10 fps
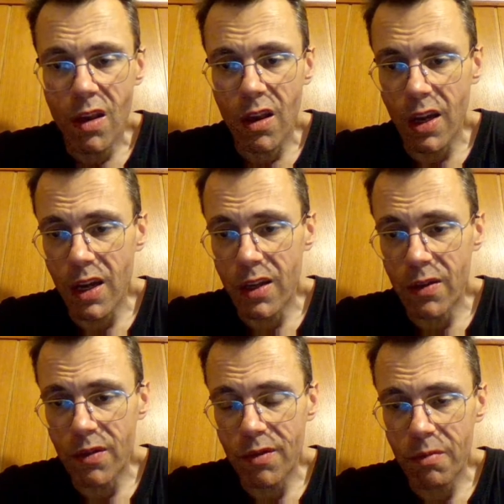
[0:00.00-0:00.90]

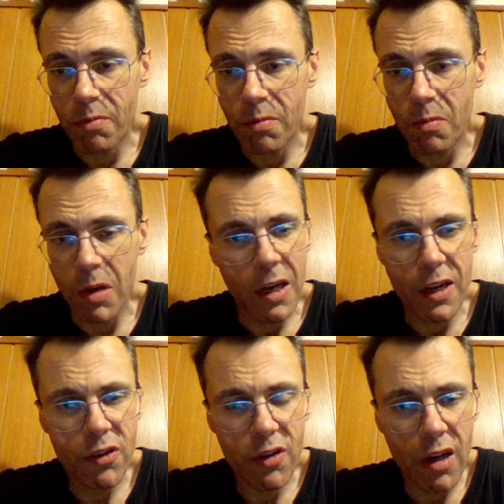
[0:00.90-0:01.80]
And I
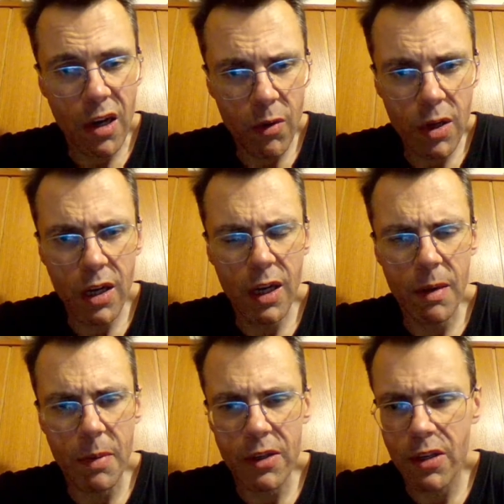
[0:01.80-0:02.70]
asked her, how
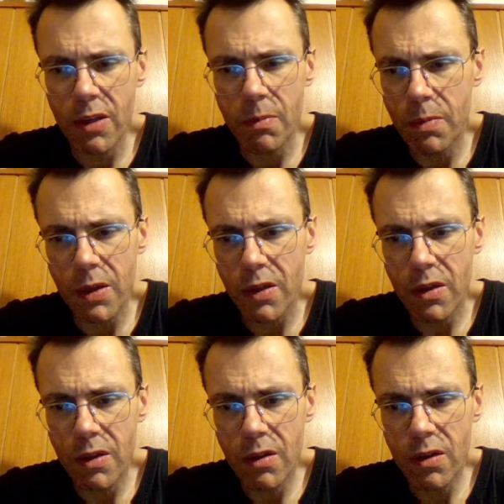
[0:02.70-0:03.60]
come? I said, but
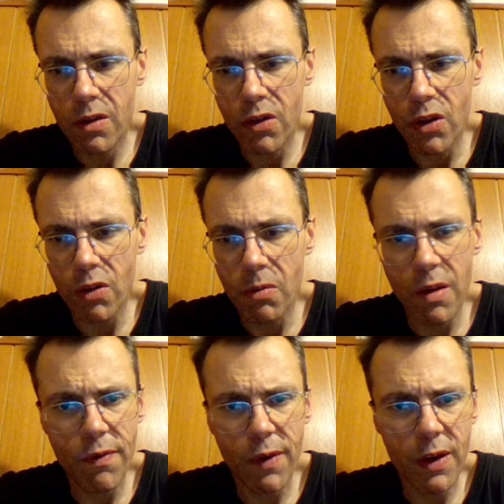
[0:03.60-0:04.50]

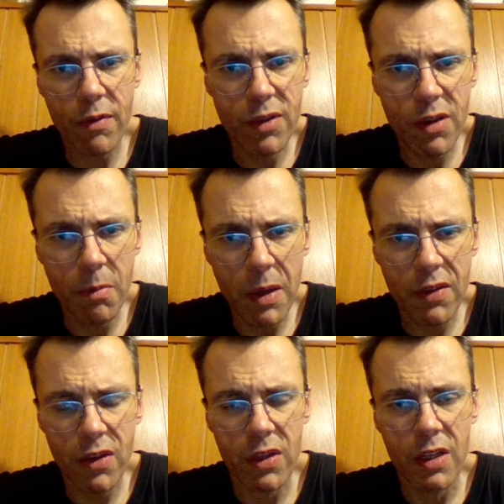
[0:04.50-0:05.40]
the father is
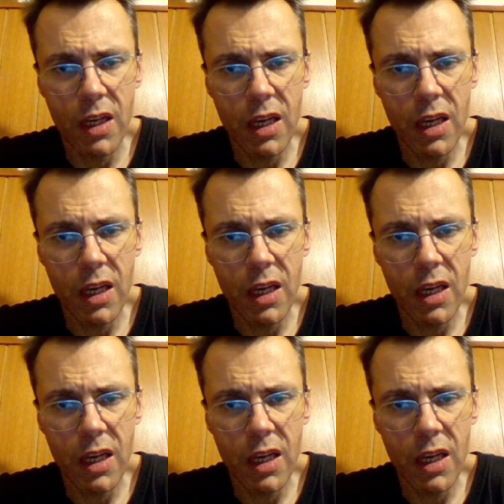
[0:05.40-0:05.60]
demented.